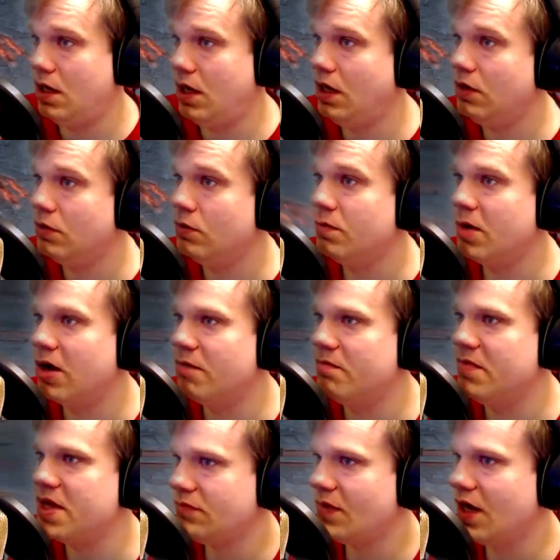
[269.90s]
Oh, pardon
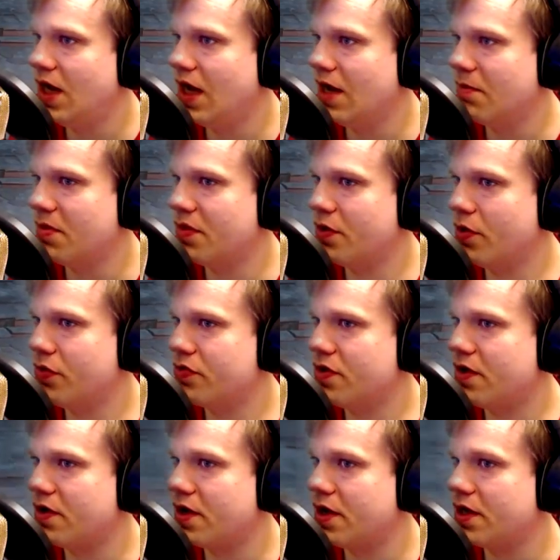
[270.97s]
me. I am so sorry.